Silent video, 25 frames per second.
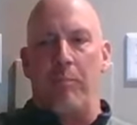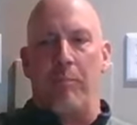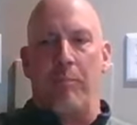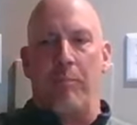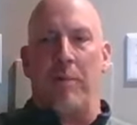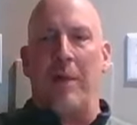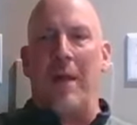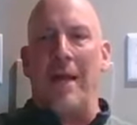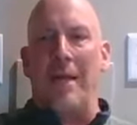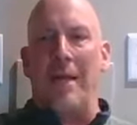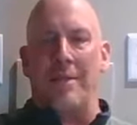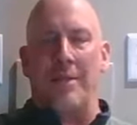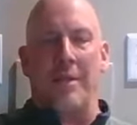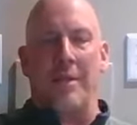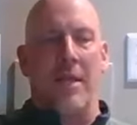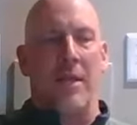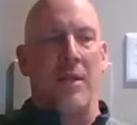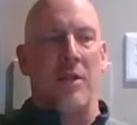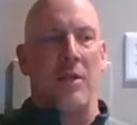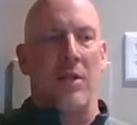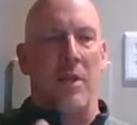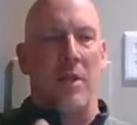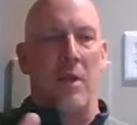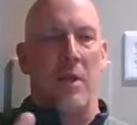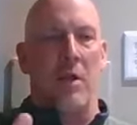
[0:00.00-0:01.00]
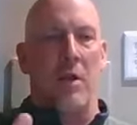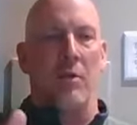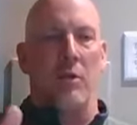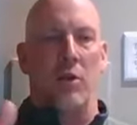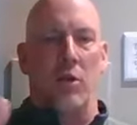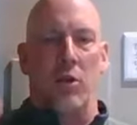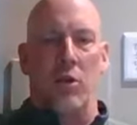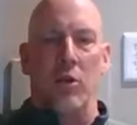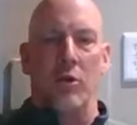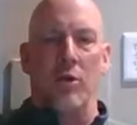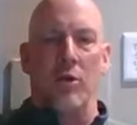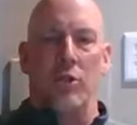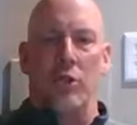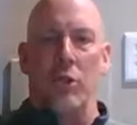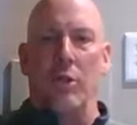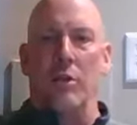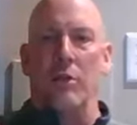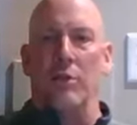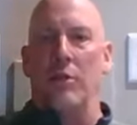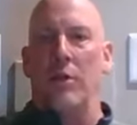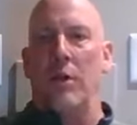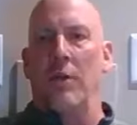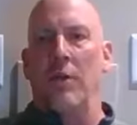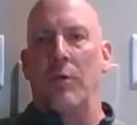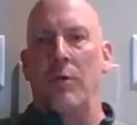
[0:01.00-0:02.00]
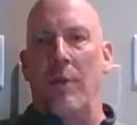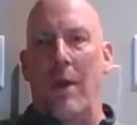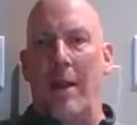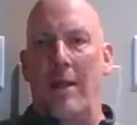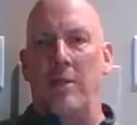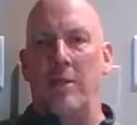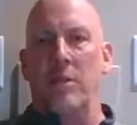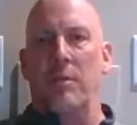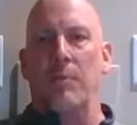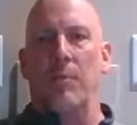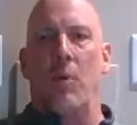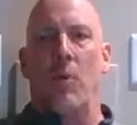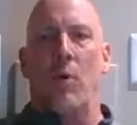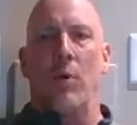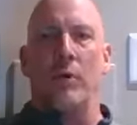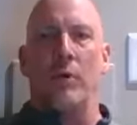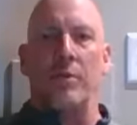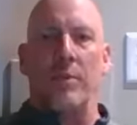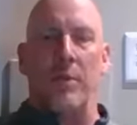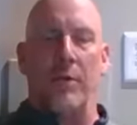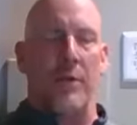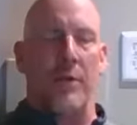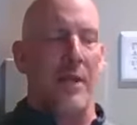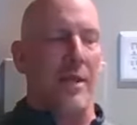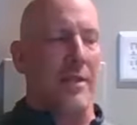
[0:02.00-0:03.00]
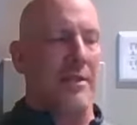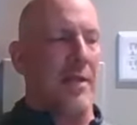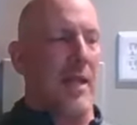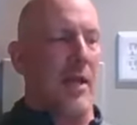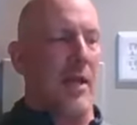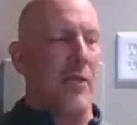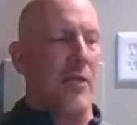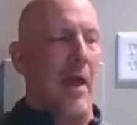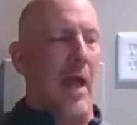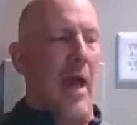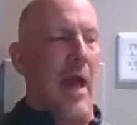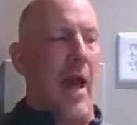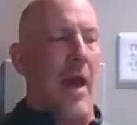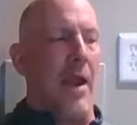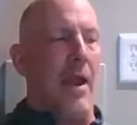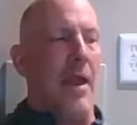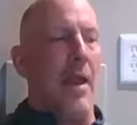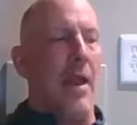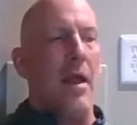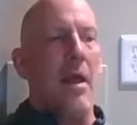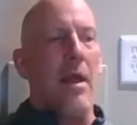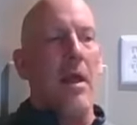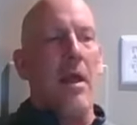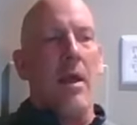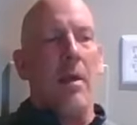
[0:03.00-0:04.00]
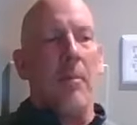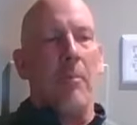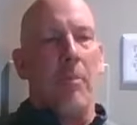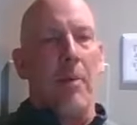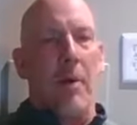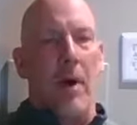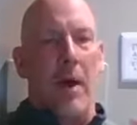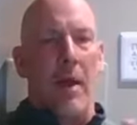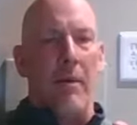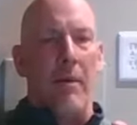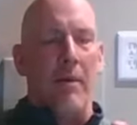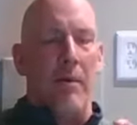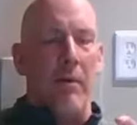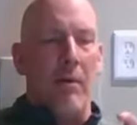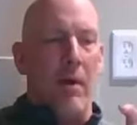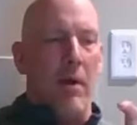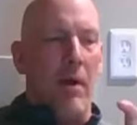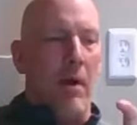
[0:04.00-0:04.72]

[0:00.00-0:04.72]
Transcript: placing you know children in the right sports and things like that but